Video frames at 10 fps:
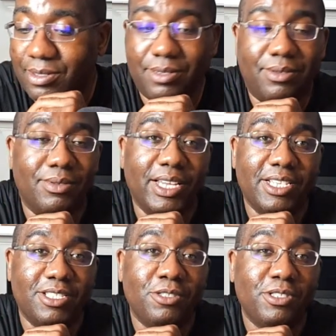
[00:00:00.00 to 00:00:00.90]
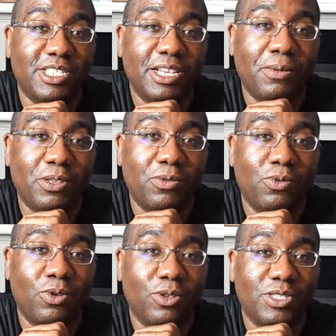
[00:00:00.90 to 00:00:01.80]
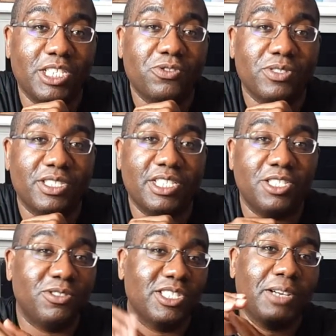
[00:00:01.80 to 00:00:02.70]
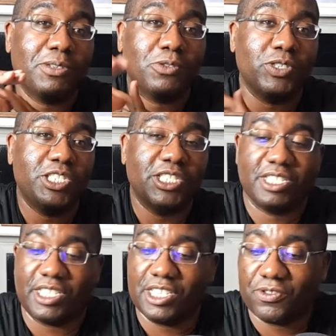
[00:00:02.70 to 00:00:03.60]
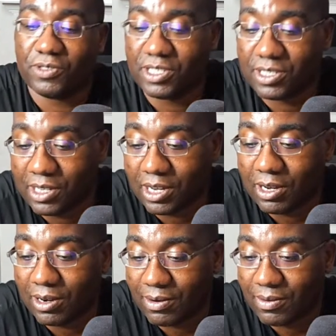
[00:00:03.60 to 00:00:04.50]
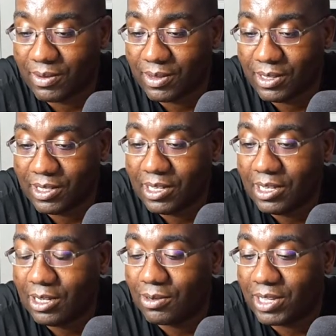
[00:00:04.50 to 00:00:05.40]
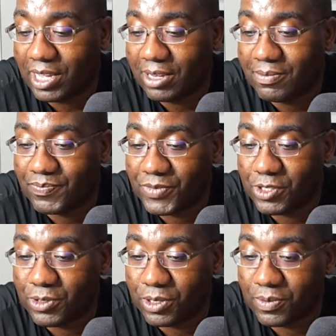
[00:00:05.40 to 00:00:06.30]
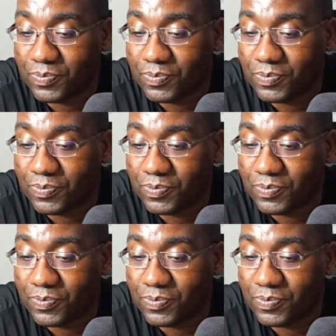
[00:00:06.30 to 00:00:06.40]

Okay, so you decide what the world's interest is. You decide what the region's interests are. Okay, sure.